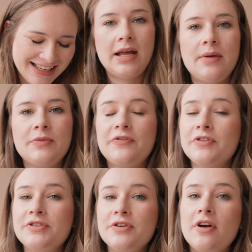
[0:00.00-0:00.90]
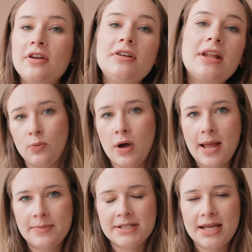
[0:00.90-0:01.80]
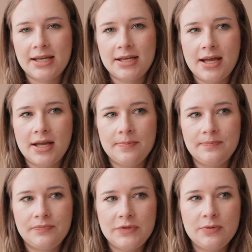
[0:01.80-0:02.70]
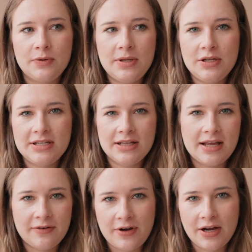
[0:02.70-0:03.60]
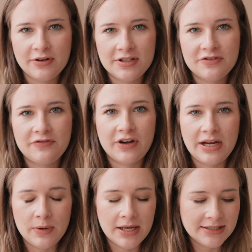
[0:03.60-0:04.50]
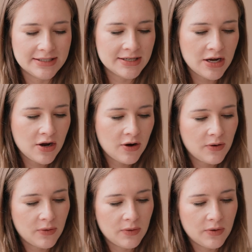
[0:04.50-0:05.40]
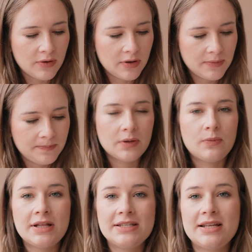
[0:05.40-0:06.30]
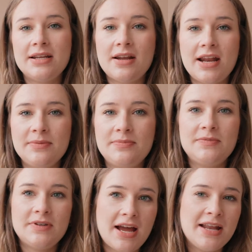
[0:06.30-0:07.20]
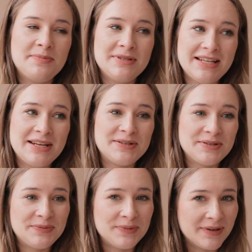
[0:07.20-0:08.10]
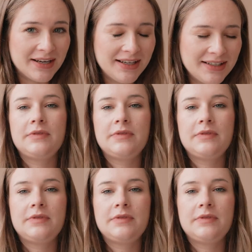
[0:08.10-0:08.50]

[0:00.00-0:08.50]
We've also gotten like wipes, like you want to be using like fragrance free ones or ones that are 99% water.